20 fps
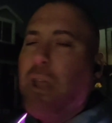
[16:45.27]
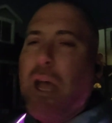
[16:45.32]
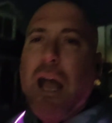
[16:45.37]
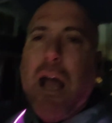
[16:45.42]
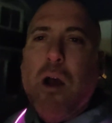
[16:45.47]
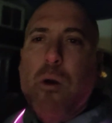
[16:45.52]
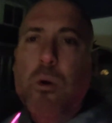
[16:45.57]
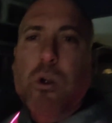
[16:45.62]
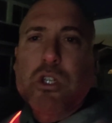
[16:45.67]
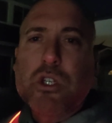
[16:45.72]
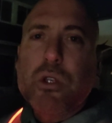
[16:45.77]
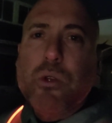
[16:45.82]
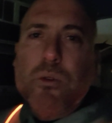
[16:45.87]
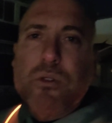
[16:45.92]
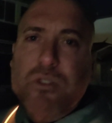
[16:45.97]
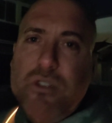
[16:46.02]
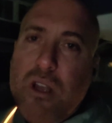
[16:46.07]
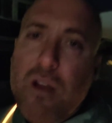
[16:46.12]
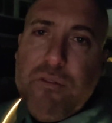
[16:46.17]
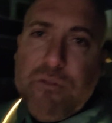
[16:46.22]
how are
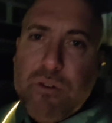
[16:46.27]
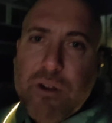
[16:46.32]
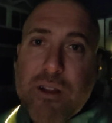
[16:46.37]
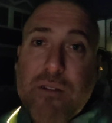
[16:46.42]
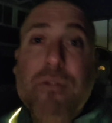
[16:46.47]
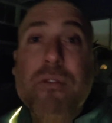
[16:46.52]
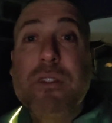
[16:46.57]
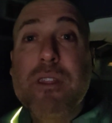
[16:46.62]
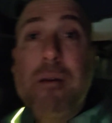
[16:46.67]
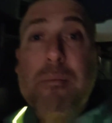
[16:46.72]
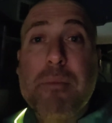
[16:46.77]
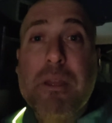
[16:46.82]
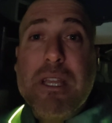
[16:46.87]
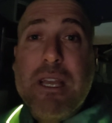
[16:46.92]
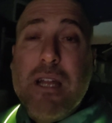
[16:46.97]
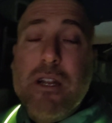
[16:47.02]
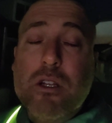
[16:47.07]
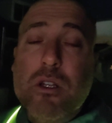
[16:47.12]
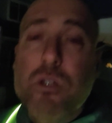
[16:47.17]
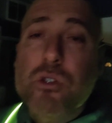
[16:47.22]
you suffering for them
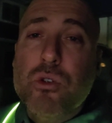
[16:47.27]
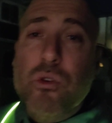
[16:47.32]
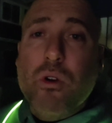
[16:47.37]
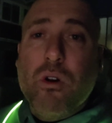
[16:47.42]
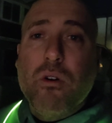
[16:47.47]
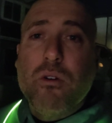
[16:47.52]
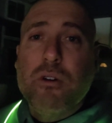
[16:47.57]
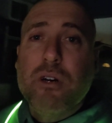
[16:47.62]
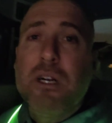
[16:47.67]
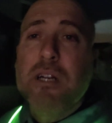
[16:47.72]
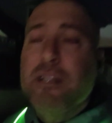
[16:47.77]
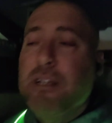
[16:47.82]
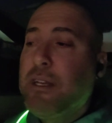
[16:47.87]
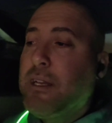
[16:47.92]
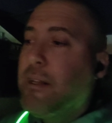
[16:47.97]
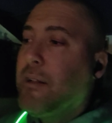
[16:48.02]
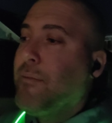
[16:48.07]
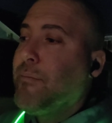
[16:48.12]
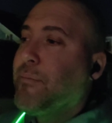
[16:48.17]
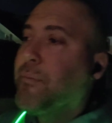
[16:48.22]
being out of control
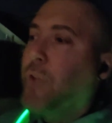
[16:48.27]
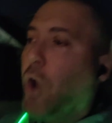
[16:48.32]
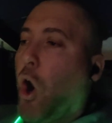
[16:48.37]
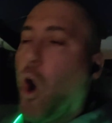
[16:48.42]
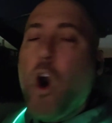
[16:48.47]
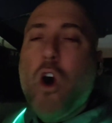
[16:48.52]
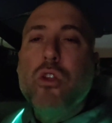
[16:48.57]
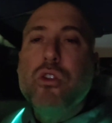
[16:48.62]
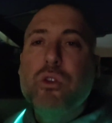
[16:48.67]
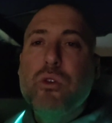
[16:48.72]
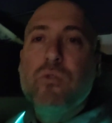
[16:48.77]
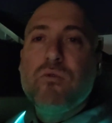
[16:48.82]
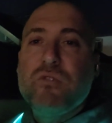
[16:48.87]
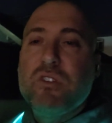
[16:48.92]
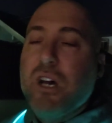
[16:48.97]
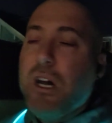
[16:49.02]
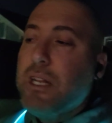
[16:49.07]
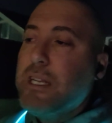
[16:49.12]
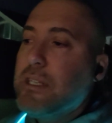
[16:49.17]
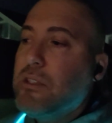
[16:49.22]
all
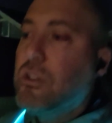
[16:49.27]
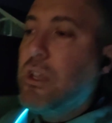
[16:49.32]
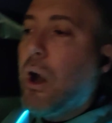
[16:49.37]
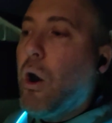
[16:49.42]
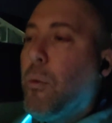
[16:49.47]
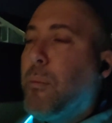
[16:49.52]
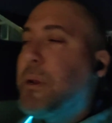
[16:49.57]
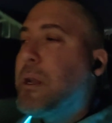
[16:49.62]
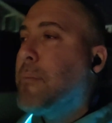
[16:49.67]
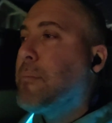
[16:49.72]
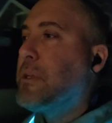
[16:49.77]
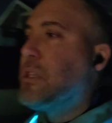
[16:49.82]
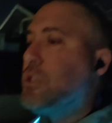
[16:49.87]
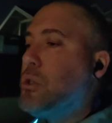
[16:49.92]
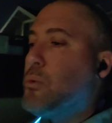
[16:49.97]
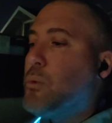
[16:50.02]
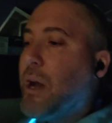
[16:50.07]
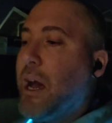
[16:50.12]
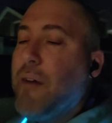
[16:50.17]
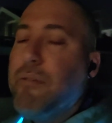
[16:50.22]
you've done is open up a
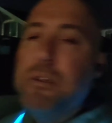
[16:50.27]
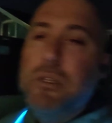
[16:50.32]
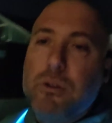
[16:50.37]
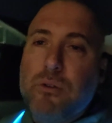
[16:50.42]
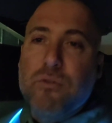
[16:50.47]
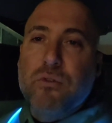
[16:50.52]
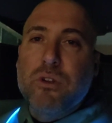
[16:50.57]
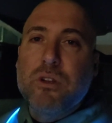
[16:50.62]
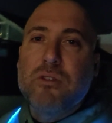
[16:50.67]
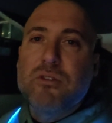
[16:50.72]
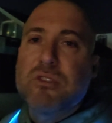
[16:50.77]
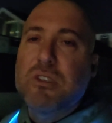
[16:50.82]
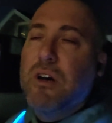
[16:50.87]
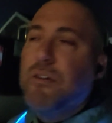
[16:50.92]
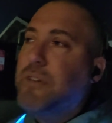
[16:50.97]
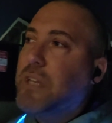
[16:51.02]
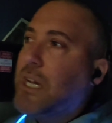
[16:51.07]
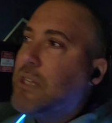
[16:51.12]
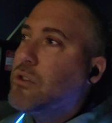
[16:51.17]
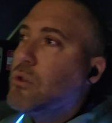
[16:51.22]
new avenue for
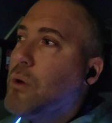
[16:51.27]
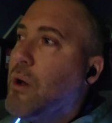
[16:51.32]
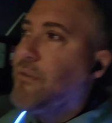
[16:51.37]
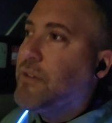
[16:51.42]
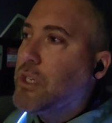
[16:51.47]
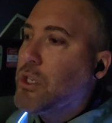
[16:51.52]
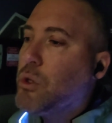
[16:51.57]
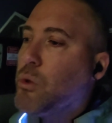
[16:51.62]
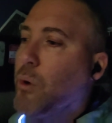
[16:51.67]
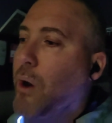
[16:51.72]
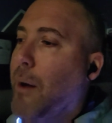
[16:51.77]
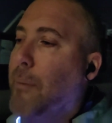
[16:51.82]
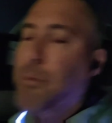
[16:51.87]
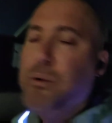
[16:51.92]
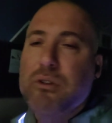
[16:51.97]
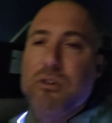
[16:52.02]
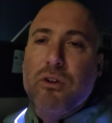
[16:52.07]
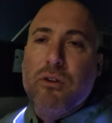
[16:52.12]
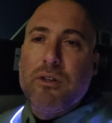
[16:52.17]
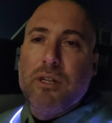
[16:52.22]
yourself guys you have a new
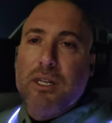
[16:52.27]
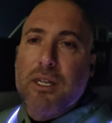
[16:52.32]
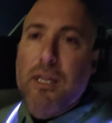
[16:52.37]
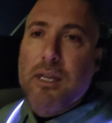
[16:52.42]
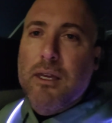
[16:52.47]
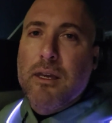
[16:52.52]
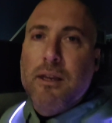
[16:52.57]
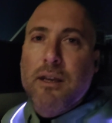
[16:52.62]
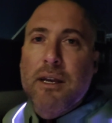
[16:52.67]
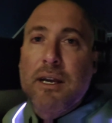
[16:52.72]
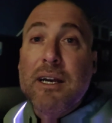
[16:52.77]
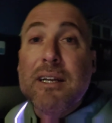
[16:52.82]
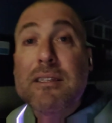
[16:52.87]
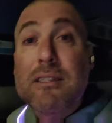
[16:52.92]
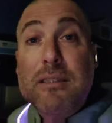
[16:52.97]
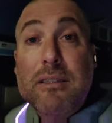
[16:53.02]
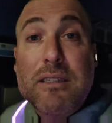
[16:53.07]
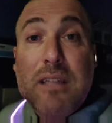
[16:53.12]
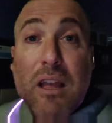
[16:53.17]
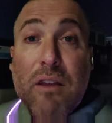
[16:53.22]
opportunity
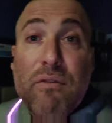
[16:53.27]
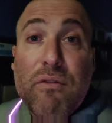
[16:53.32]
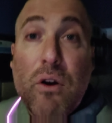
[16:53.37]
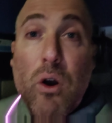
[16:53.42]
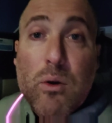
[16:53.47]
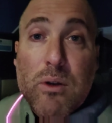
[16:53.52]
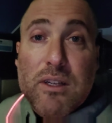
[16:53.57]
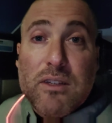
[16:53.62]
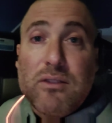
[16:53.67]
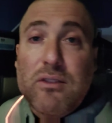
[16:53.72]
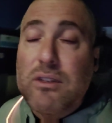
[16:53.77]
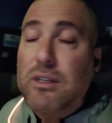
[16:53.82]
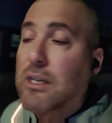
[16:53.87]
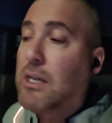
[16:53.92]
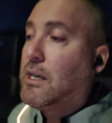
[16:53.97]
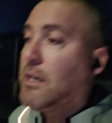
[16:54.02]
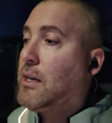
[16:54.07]
to stay focused